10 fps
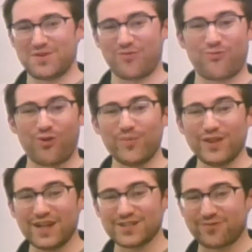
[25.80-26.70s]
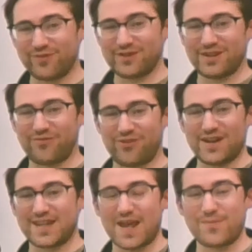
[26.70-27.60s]
formulas for
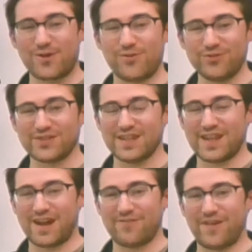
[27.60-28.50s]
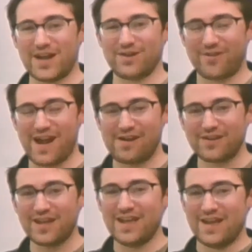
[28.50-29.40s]
different chemicals that you kind of find
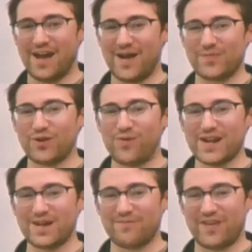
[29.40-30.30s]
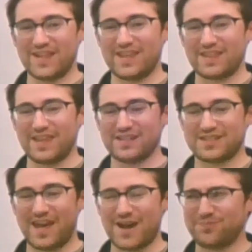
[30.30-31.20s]
around, you'll wind up finding things
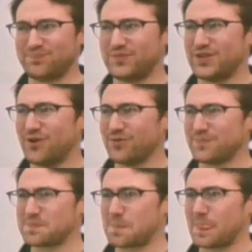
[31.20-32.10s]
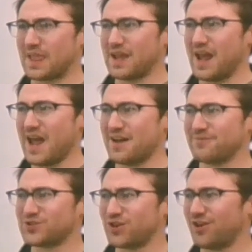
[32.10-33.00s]
that don't have
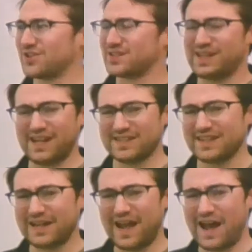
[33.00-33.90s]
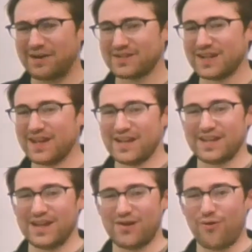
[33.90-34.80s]
charges canceling out,
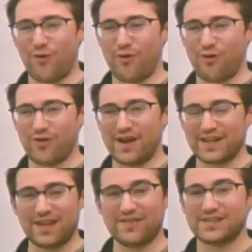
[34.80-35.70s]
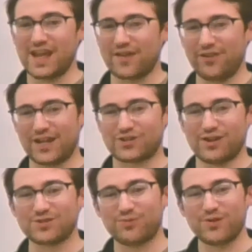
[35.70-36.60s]
or a give and take of
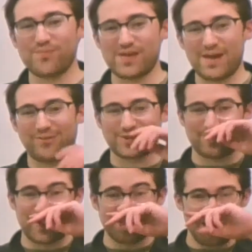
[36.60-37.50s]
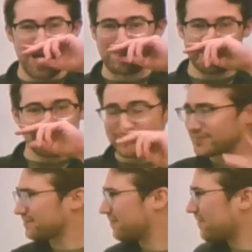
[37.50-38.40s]
electrons wouldn't be able to make them happy.
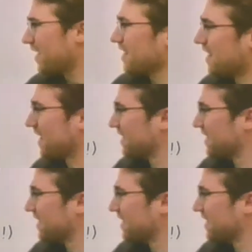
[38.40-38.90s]
Like in the